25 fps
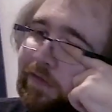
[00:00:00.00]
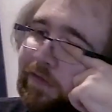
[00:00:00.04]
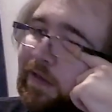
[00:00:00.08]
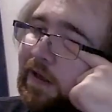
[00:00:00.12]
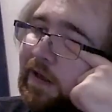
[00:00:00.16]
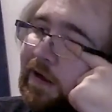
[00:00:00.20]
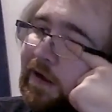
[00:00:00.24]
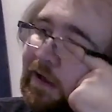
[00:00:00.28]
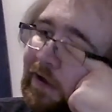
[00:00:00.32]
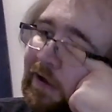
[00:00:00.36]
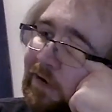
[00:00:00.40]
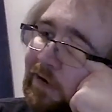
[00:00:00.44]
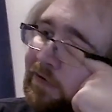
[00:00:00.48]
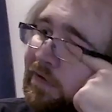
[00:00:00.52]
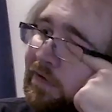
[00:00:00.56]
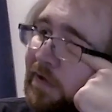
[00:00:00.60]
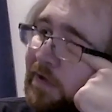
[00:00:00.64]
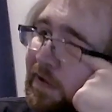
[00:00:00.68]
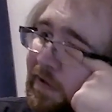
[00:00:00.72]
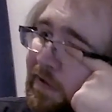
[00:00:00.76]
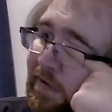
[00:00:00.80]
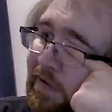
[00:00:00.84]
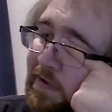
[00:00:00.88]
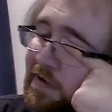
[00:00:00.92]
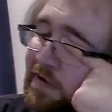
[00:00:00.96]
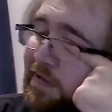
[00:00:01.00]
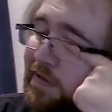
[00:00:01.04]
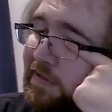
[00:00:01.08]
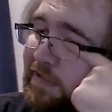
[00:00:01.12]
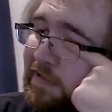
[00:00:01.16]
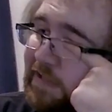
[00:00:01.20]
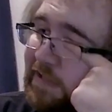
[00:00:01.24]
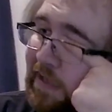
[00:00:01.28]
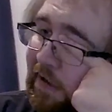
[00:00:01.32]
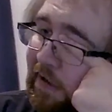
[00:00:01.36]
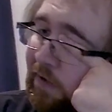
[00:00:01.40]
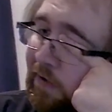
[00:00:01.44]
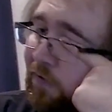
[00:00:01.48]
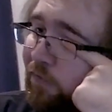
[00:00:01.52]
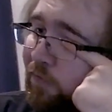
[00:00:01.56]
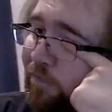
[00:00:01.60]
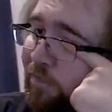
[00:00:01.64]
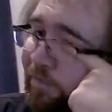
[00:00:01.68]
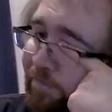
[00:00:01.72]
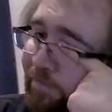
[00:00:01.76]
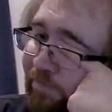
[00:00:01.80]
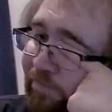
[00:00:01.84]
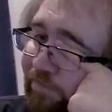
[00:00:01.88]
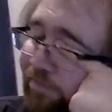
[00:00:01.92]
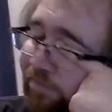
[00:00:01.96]
you know? So
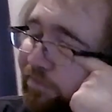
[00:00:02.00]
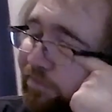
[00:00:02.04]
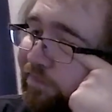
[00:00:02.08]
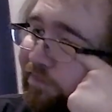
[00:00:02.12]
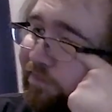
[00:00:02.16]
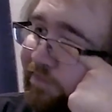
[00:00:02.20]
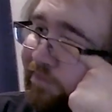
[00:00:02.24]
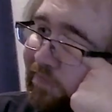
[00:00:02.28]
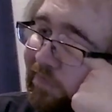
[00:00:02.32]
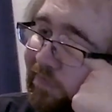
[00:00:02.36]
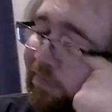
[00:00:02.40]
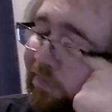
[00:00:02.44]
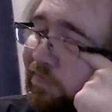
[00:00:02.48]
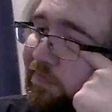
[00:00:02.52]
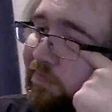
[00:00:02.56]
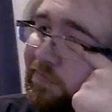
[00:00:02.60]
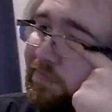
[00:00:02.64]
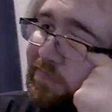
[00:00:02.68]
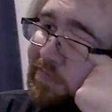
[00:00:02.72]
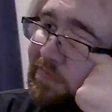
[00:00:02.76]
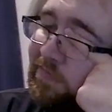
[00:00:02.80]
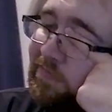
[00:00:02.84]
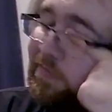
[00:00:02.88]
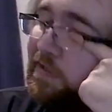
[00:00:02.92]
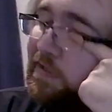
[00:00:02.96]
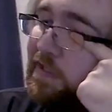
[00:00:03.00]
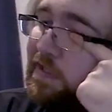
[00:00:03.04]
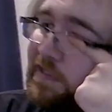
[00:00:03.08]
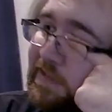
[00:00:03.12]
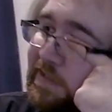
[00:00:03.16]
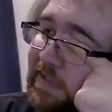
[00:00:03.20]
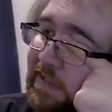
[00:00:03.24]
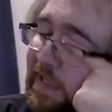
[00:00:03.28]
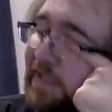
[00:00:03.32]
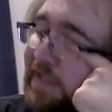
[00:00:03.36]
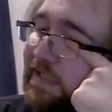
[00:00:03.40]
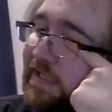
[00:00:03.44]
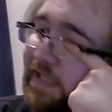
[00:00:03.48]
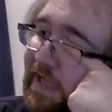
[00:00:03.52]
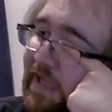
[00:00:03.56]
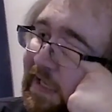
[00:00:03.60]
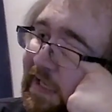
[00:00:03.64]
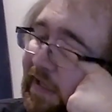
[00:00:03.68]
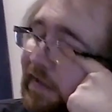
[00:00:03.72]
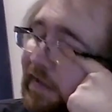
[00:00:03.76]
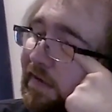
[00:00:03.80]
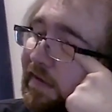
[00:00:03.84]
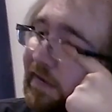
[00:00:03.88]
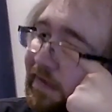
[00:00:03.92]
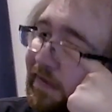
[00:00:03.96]
that's the
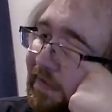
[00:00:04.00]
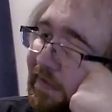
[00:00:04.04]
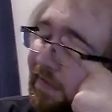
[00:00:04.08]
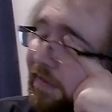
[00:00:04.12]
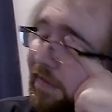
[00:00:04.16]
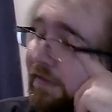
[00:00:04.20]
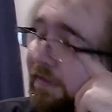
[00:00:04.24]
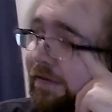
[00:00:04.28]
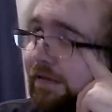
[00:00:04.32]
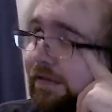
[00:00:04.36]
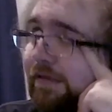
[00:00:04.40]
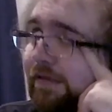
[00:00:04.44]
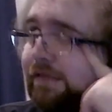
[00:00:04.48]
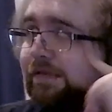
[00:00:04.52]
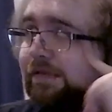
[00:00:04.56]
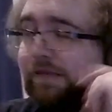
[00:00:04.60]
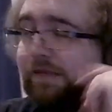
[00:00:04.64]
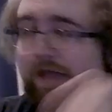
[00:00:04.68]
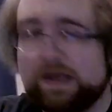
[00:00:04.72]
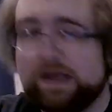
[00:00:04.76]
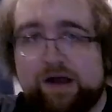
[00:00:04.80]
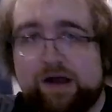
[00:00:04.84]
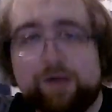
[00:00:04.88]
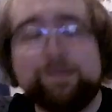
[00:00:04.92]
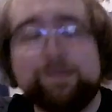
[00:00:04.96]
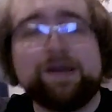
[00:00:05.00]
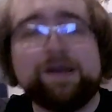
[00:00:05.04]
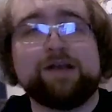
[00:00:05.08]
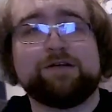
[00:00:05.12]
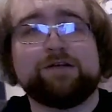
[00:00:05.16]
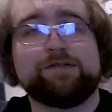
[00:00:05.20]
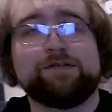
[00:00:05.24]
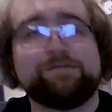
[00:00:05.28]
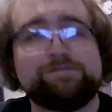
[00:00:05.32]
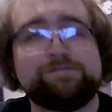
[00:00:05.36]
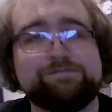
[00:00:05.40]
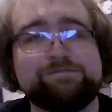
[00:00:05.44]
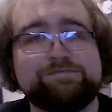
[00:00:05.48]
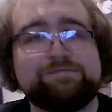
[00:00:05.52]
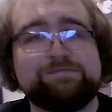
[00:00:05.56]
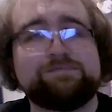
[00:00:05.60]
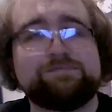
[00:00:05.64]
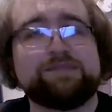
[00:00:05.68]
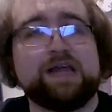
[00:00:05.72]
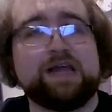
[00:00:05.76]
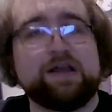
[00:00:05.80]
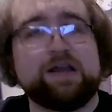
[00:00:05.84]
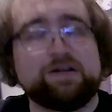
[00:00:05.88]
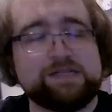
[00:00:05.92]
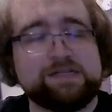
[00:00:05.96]
thing. They are better.
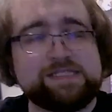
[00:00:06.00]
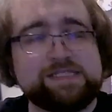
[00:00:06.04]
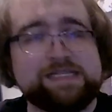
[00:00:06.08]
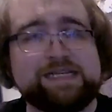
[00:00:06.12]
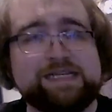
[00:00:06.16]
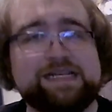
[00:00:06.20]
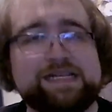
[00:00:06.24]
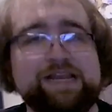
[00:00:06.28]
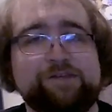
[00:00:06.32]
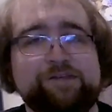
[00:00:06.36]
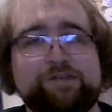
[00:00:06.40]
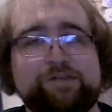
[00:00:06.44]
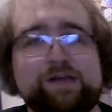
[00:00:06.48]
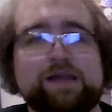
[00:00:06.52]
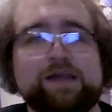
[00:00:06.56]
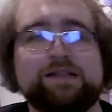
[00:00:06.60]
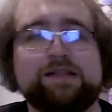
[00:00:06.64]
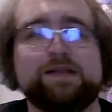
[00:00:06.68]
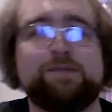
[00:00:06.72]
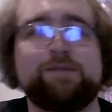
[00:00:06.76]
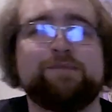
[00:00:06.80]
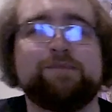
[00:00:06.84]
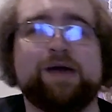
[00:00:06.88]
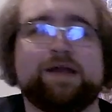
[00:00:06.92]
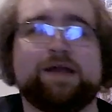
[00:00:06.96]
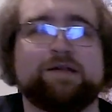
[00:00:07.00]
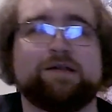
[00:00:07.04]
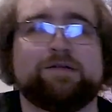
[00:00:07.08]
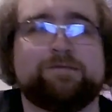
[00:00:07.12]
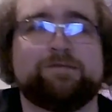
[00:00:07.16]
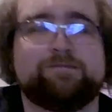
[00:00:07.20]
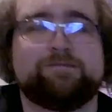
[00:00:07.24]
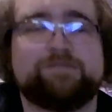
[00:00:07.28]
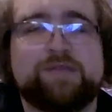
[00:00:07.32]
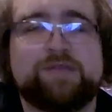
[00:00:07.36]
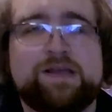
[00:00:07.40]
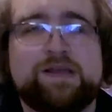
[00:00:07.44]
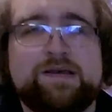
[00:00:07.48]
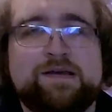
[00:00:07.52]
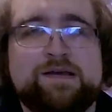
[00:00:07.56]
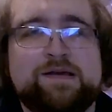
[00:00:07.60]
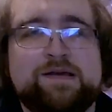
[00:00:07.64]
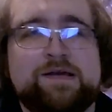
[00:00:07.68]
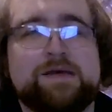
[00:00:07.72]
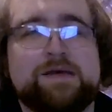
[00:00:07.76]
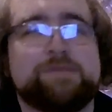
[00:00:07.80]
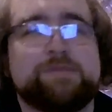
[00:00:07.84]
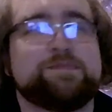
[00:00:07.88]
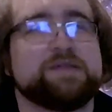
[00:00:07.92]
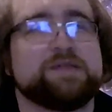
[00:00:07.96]
They are significantly better.
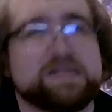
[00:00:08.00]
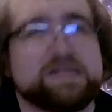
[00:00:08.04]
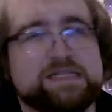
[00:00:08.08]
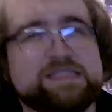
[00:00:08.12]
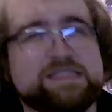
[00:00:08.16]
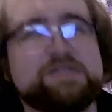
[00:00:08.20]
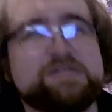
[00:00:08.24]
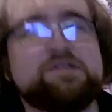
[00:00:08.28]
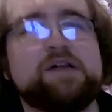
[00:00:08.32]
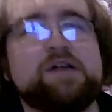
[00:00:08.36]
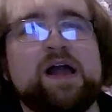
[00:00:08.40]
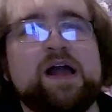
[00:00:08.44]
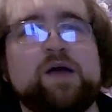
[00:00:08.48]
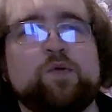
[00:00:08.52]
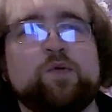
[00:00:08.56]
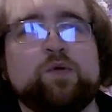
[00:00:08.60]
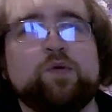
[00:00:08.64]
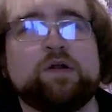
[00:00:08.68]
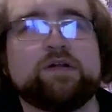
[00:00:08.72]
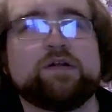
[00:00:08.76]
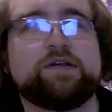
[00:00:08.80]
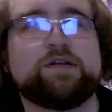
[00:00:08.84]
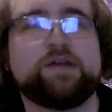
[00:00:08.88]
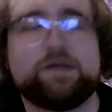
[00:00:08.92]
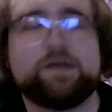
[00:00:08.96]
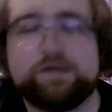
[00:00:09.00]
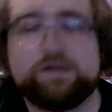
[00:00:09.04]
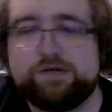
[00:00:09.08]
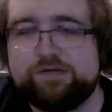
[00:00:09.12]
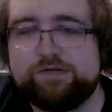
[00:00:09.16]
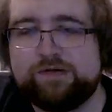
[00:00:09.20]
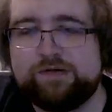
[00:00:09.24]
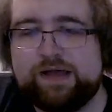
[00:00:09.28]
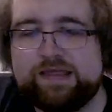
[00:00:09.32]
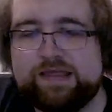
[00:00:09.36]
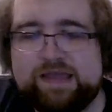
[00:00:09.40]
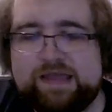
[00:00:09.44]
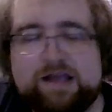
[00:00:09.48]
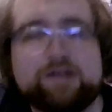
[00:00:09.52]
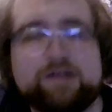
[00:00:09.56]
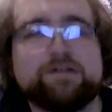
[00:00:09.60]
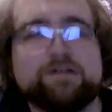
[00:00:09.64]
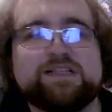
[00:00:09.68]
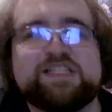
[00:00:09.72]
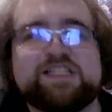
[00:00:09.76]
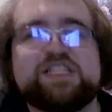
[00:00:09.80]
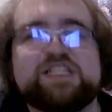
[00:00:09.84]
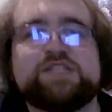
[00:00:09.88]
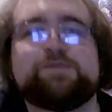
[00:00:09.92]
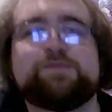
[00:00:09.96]
They still got work to do, and they are
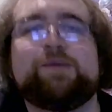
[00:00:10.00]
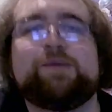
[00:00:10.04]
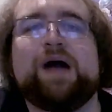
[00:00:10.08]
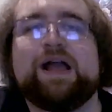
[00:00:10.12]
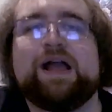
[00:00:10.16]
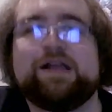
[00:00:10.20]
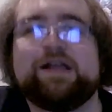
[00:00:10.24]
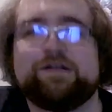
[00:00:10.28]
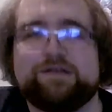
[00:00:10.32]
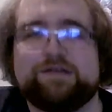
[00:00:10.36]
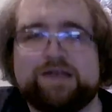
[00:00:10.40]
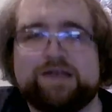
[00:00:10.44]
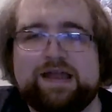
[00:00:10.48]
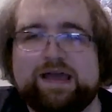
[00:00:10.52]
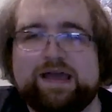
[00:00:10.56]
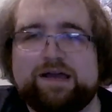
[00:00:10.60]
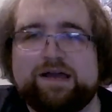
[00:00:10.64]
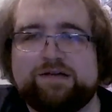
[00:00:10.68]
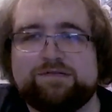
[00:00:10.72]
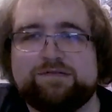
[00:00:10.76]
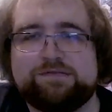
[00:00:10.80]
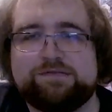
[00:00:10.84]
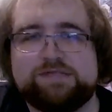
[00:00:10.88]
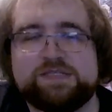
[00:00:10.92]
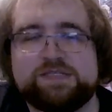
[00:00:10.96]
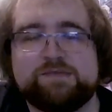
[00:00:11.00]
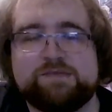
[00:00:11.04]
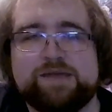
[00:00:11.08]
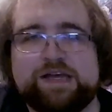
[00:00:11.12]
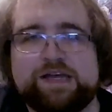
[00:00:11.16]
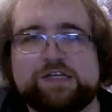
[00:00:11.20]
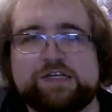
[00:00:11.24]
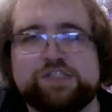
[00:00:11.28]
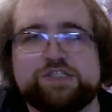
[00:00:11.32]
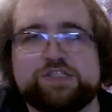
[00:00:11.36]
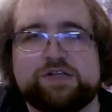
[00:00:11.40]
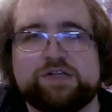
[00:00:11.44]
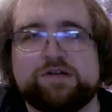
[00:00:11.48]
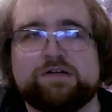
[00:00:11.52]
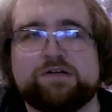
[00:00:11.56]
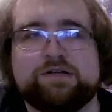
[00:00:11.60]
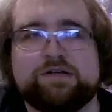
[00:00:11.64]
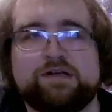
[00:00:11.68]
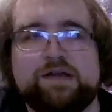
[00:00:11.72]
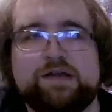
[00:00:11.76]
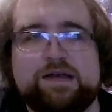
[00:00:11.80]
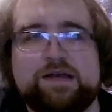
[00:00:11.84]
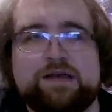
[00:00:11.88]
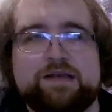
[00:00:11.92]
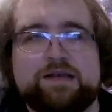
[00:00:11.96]
inspired now to make
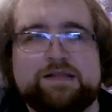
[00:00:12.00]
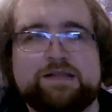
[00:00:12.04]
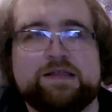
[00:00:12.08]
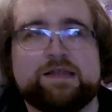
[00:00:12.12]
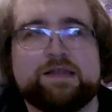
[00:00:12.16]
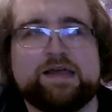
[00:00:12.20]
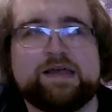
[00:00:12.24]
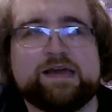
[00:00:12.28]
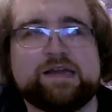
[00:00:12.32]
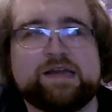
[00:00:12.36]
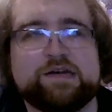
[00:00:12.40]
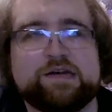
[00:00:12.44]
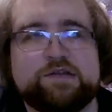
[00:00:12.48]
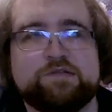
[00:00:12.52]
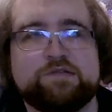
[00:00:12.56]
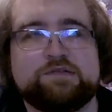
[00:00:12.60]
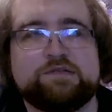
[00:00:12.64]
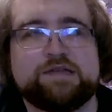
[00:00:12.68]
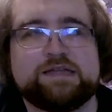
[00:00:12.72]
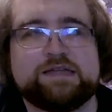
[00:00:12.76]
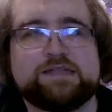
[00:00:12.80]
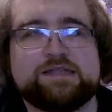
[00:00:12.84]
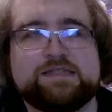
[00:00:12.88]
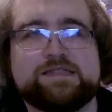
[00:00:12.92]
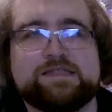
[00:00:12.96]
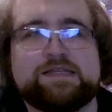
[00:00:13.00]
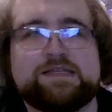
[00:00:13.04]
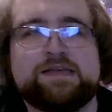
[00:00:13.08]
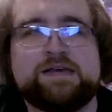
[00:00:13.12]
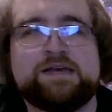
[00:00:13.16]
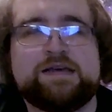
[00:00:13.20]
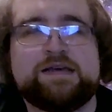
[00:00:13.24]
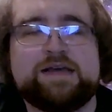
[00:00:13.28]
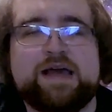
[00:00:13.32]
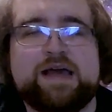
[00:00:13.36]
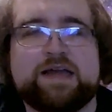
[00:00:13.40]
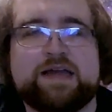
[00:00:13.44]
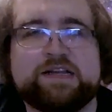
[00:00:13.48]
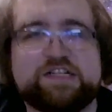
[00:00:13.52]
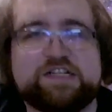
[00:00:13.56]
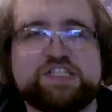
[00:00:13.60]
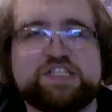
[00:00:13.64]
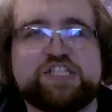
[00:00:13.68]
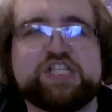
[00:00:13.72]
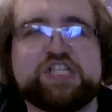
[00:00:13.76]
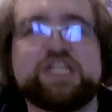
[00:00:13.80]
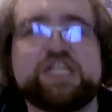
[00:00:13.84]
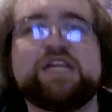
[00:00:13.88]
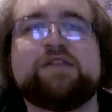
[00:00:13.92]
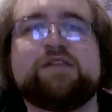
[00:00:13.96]
sure that they can do this and
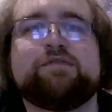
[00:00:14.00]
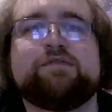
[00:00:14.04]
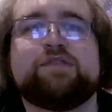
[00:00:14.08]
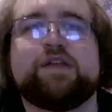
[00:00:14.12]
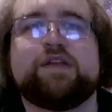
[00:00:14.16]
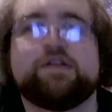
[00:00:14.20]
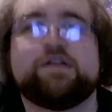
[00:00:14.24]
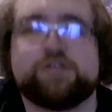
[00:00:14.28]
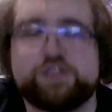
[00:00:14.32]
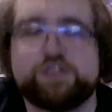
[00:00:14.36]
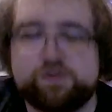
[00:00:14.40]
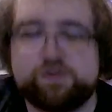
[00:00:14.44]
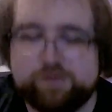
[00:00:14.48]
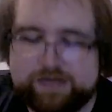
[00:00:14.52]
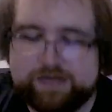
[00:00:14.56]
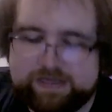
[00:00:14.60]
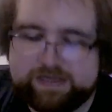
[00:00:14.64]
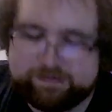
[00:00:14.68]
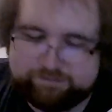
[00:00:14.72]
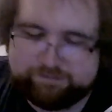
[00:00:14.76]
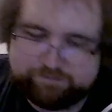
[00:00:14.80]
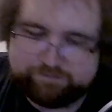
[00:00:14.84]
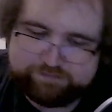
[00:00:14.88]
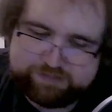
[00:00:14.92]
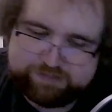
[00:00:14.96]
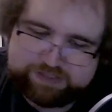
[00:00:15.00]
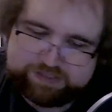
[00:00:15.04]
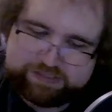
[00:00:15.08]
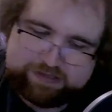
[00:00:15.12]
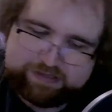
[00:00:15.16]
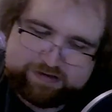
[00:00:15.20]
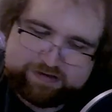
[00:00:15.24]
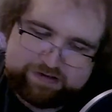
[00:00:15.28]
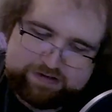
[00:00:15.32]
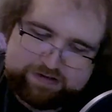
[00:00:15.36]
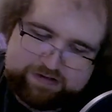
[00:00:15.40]
achieve their dreams.